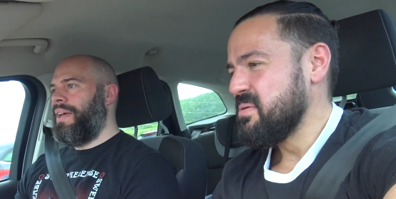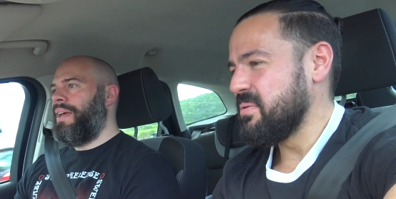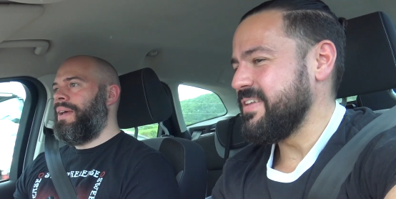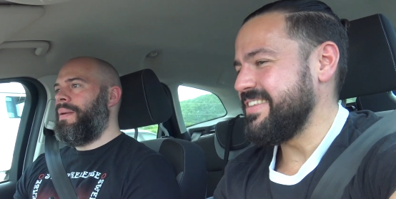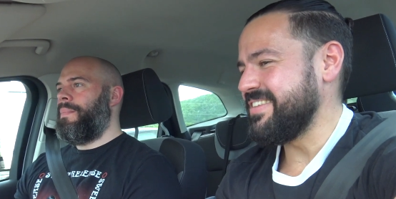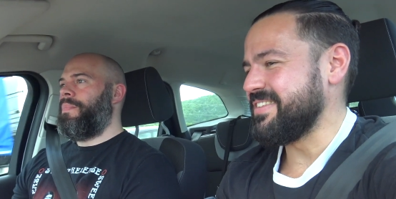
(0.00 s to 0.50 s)

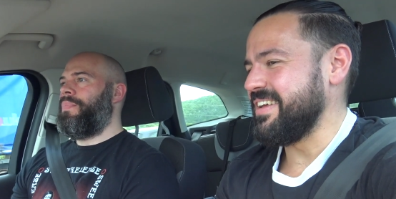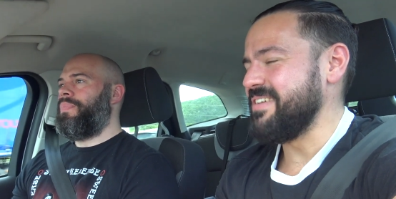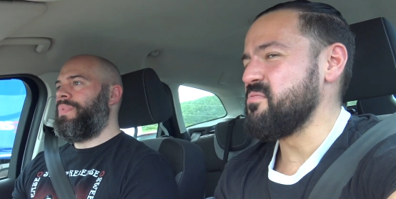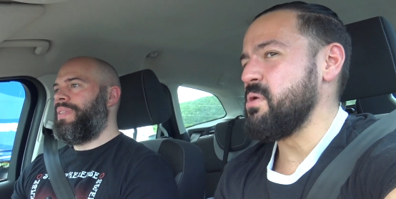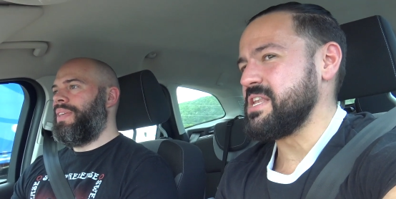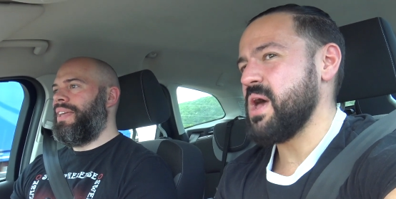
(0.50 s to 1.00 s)
Speaker 1: Well, this is
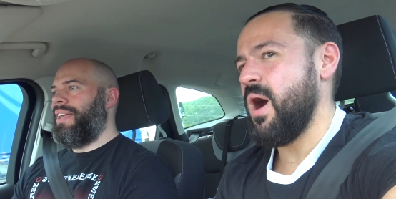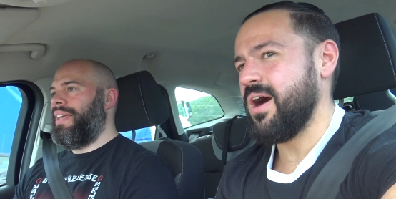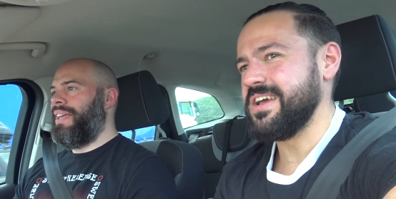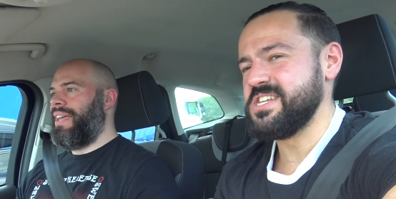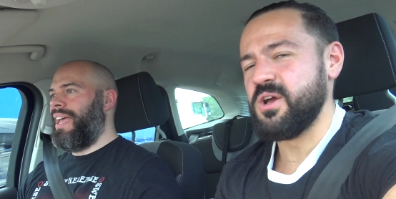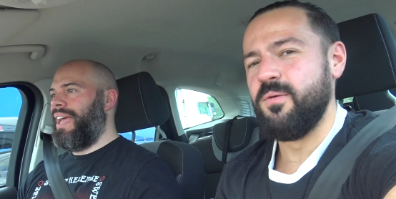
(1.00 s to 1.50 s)
like we're
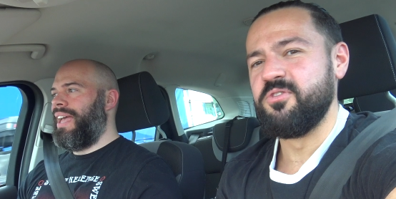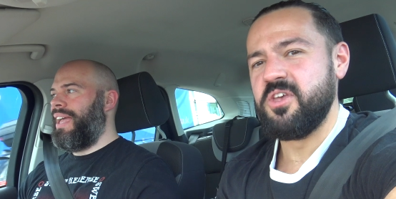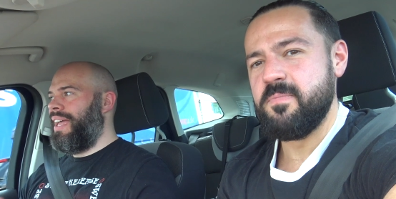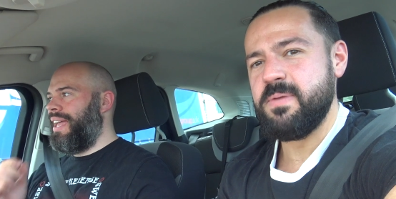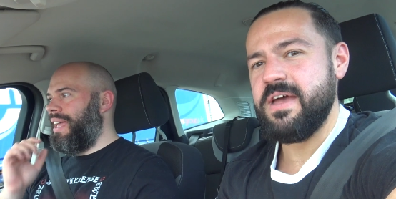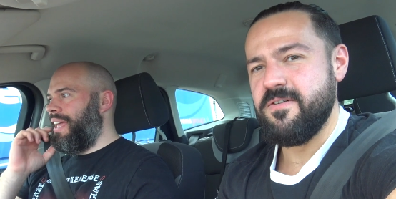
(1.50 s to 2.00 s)
targeting yeah. obviously
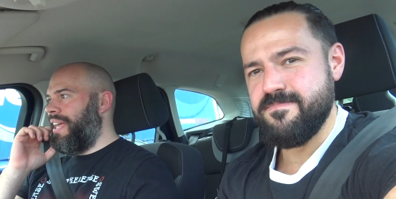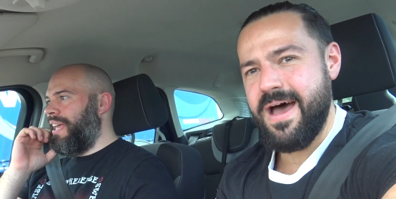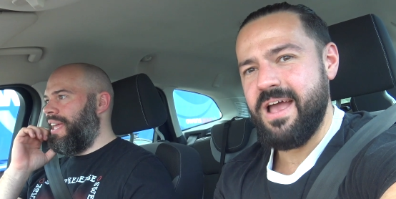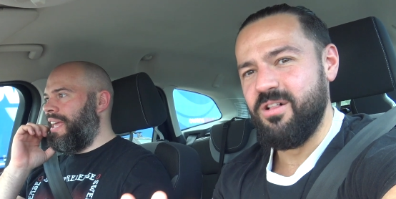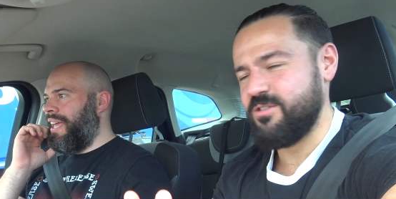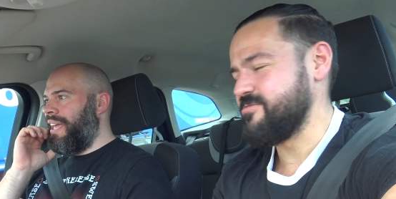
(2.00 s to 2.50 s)
a bit of a
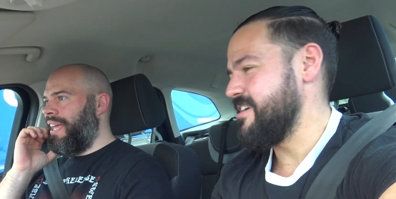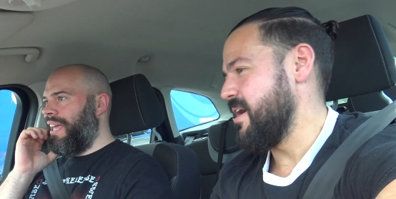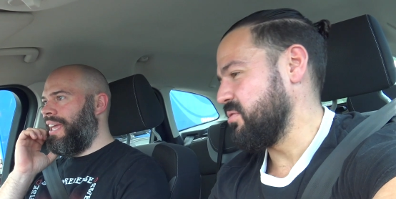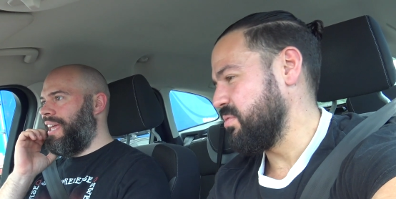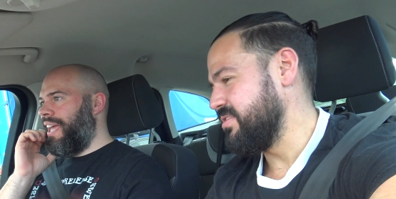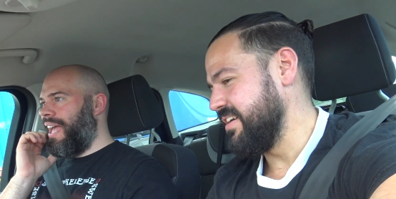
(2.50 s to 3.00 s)
male
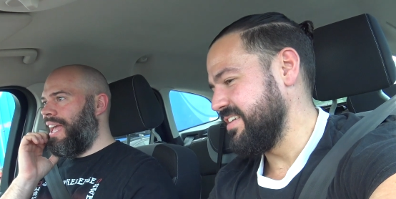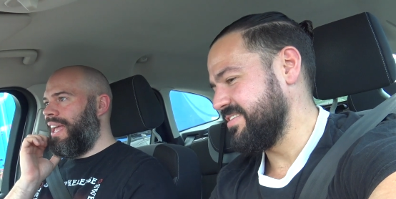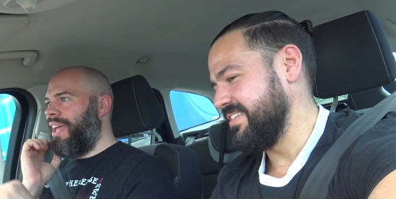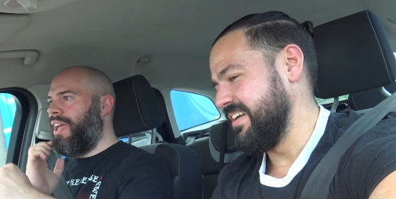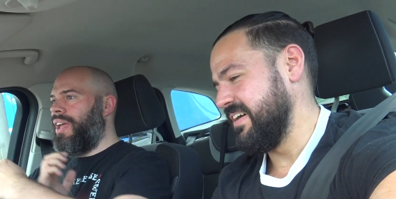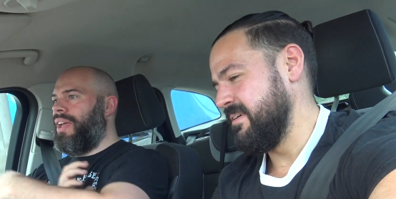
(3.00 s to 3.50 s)
crowd with yeah.
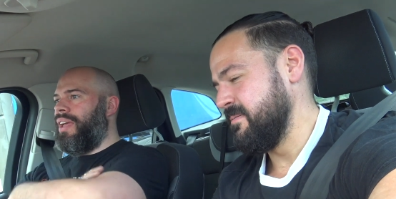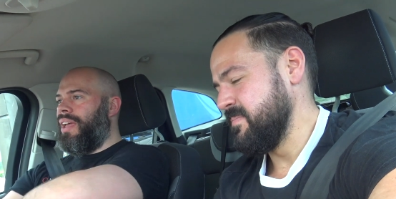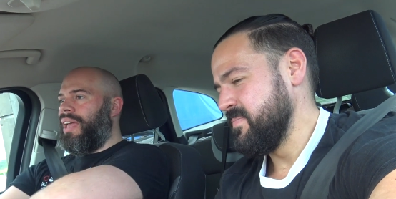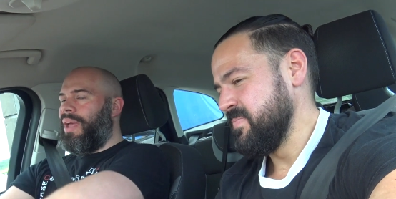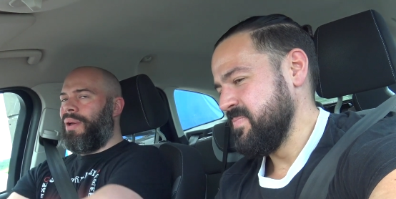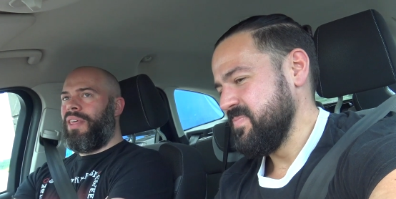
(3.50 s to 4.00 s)
this. Yeah.
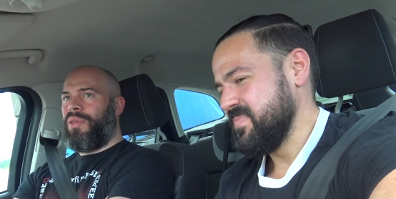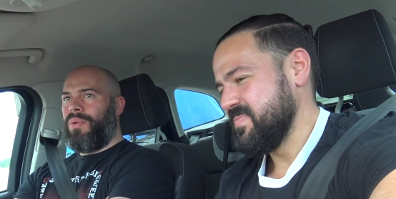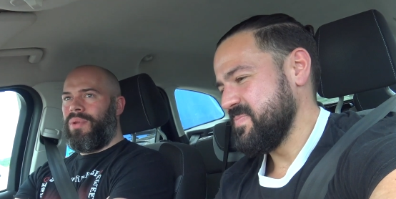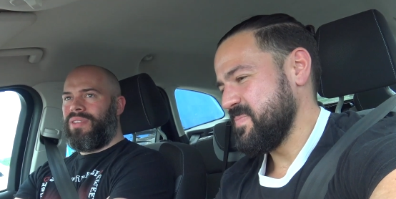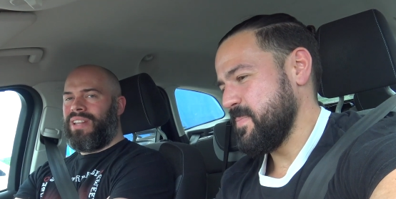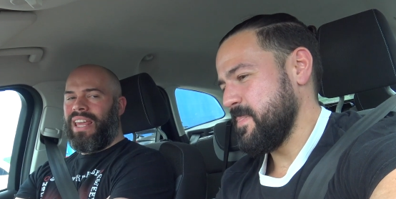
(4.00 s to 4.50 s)
Speaker 2: Another
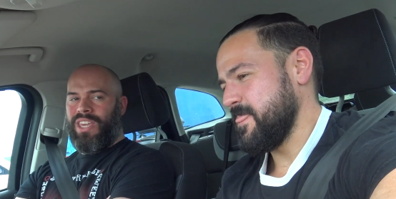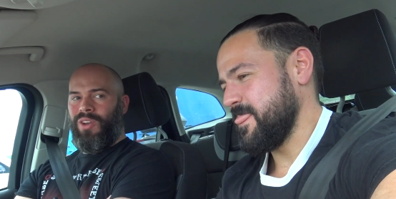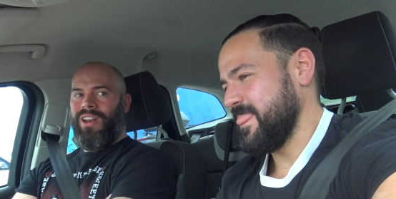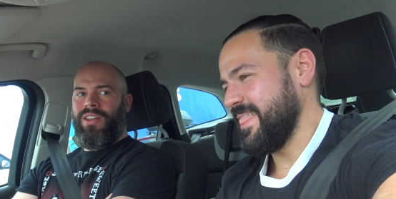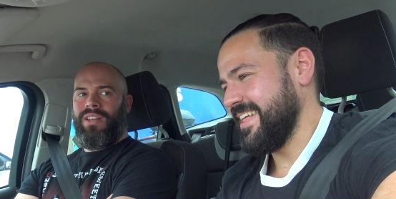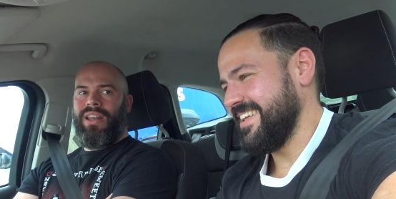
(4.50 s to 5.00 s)
one was lick
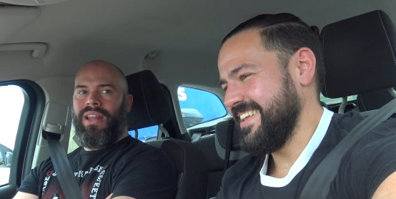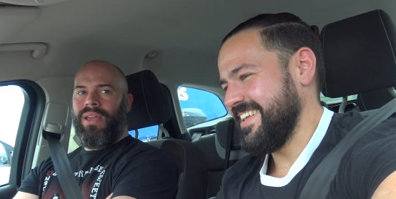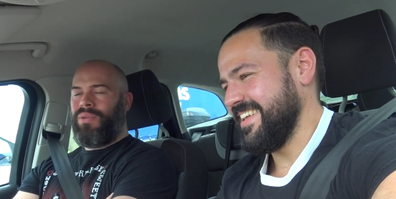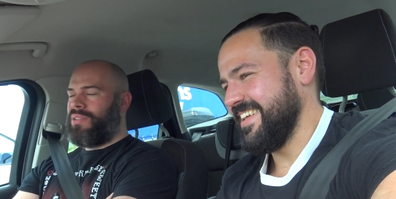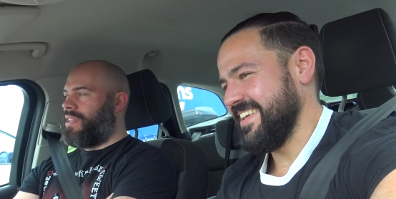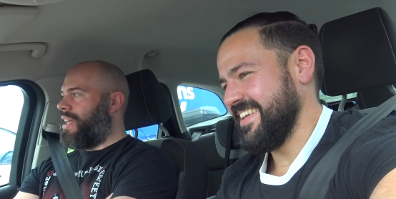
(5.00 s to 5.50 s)
your.
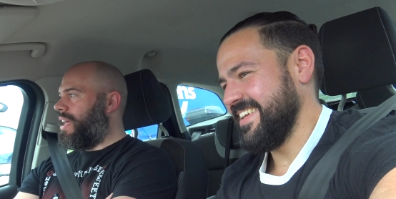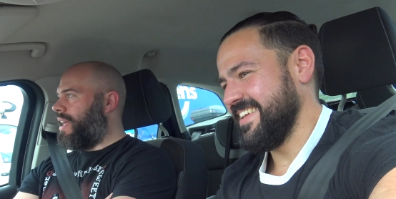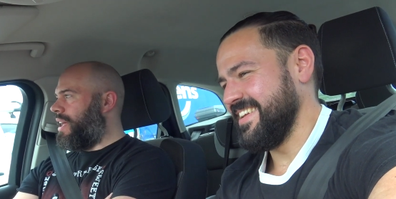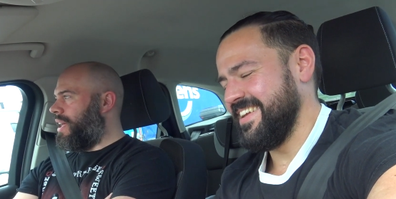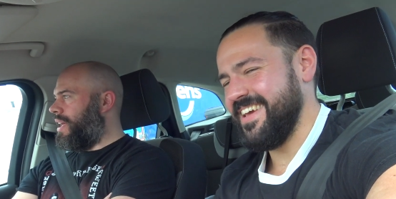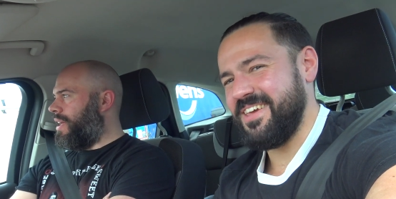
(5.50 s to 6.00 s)
It was
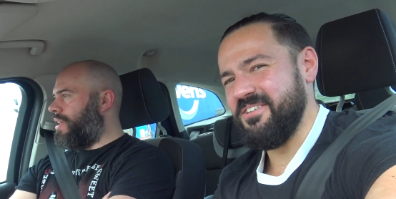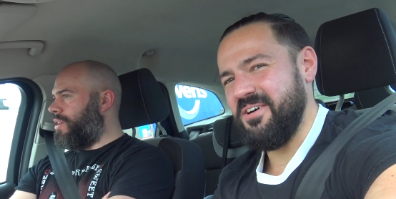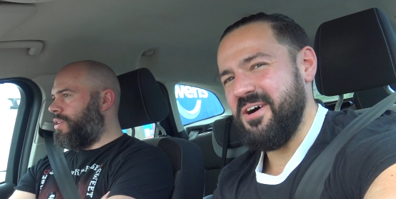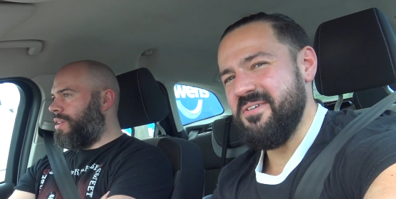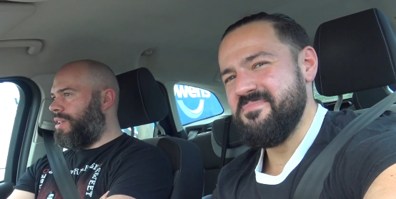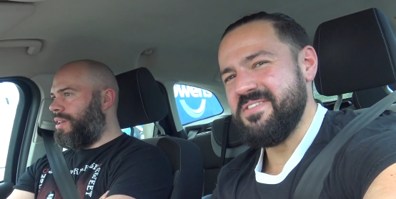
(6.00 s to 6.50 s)
uh, lick
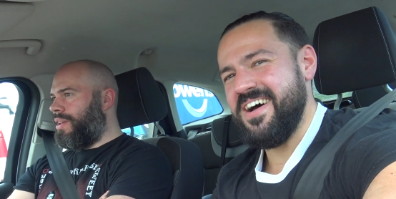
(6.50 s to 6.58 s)
your
Speaker 1: own